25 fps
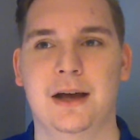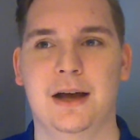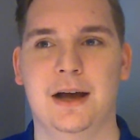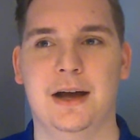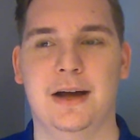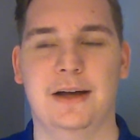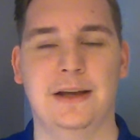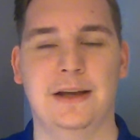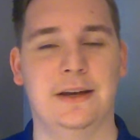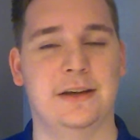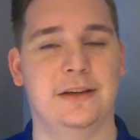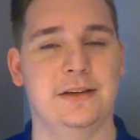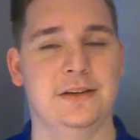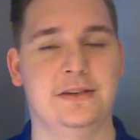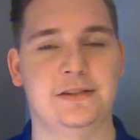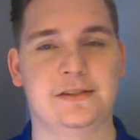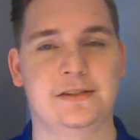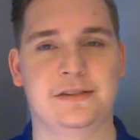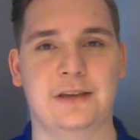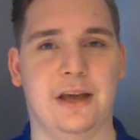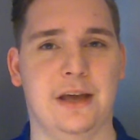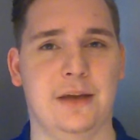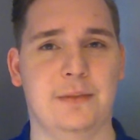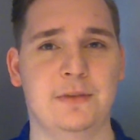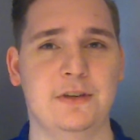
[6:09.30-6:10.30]
It
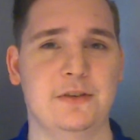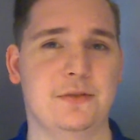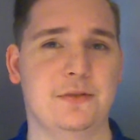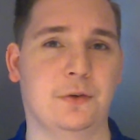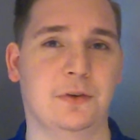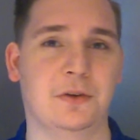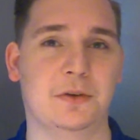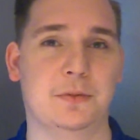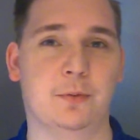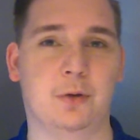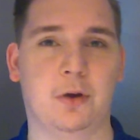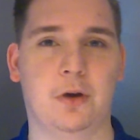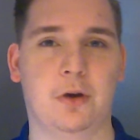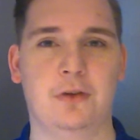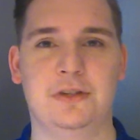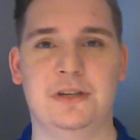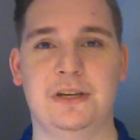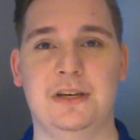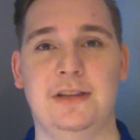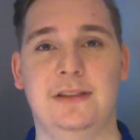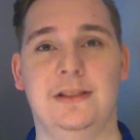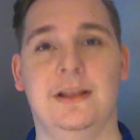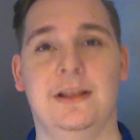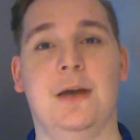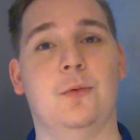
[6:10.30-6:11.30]
is a misfolded
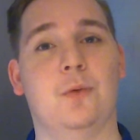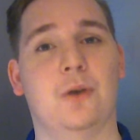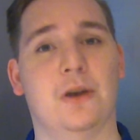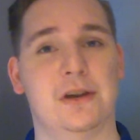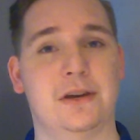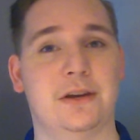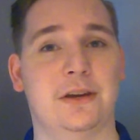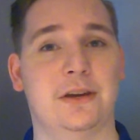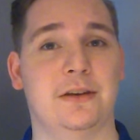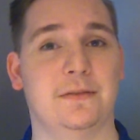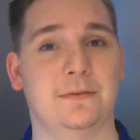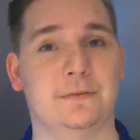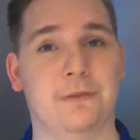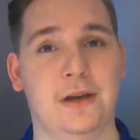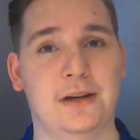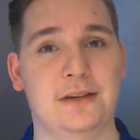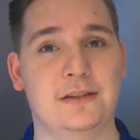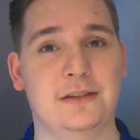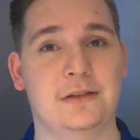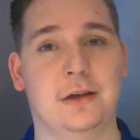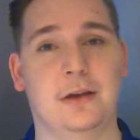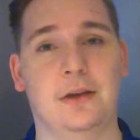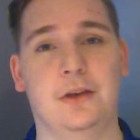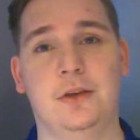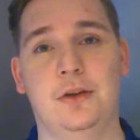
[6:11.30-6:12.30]
protein that when it
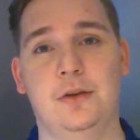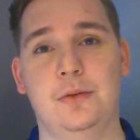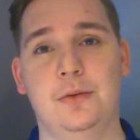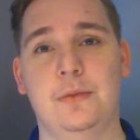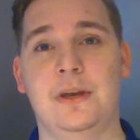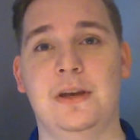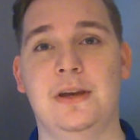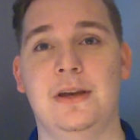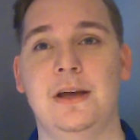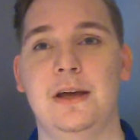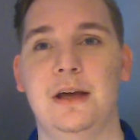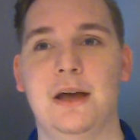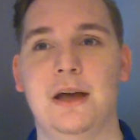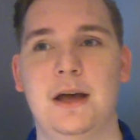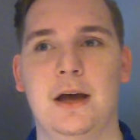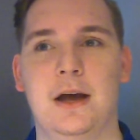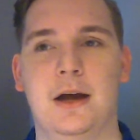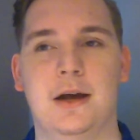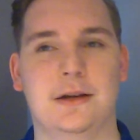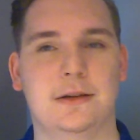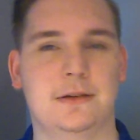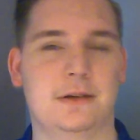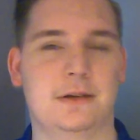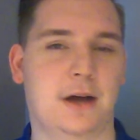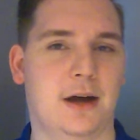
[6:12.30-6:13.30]
infects a human,
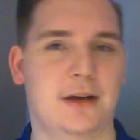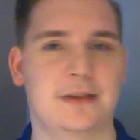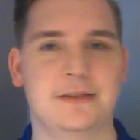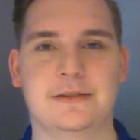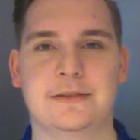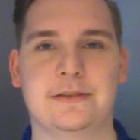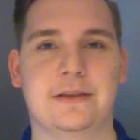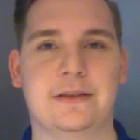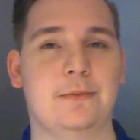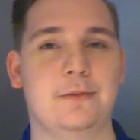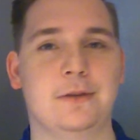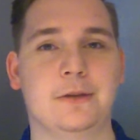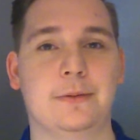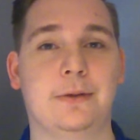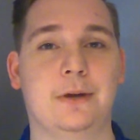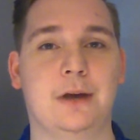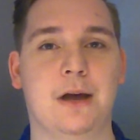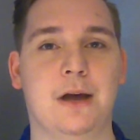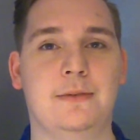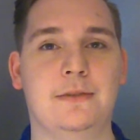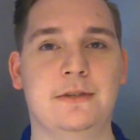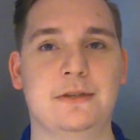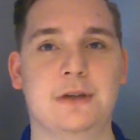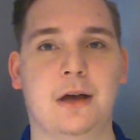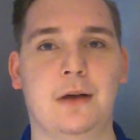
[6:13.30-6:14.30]
causes them to
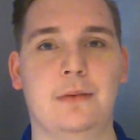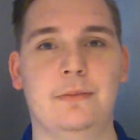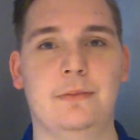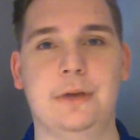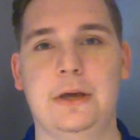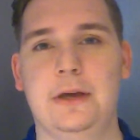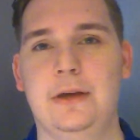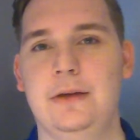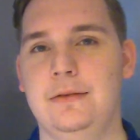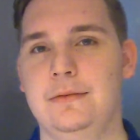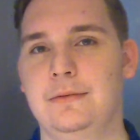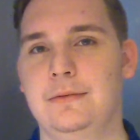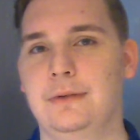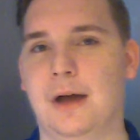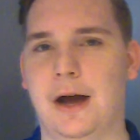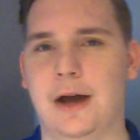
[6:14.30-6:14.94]
become a zombie.